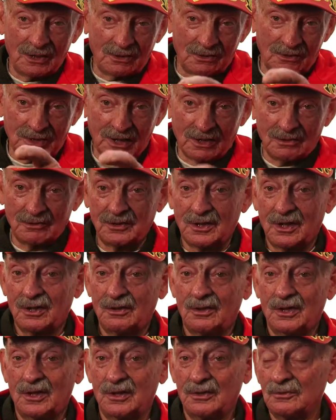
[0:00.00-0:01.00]
I looked down at the
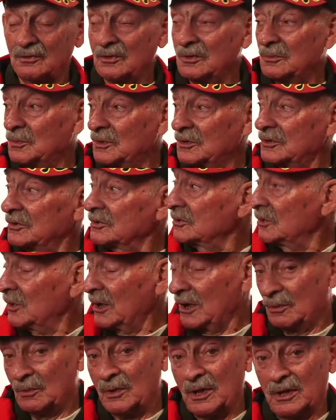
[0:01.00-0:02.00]
other end of the room, which is
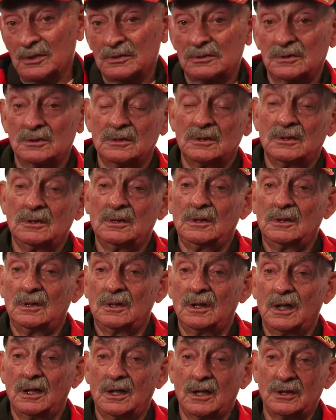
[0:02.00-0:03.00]
quite a ways.
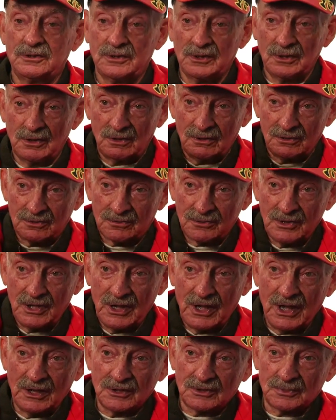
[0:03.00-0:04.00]
And I see these
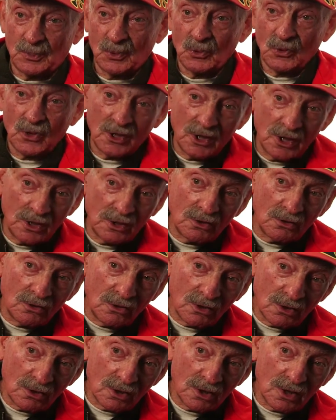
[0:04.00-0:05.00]
three heads poking in the
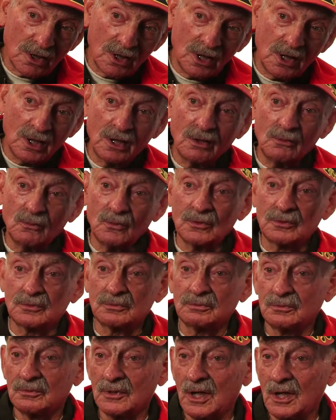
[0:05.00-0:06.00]
door, looking in. was
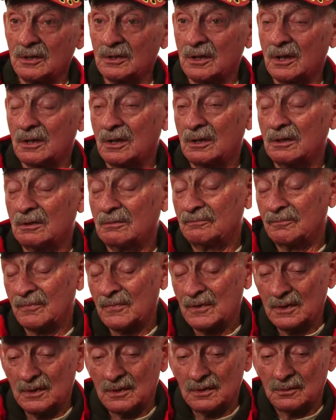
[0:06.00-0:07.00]
uh,
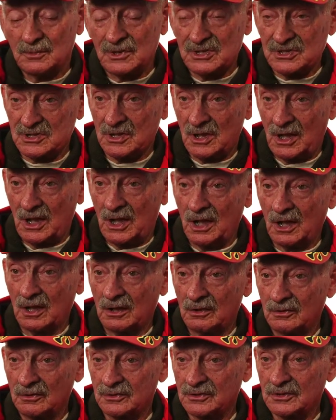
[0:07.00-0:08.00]
my son,
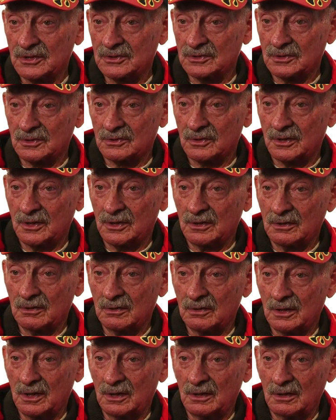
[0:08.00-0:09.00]
Alan, the assistant trainer,
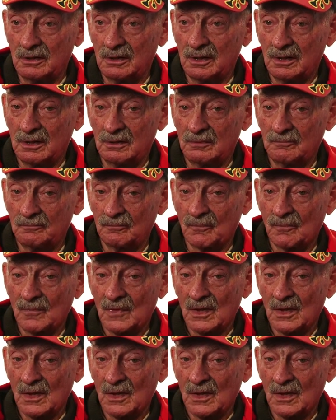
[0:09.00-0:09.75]
and uh,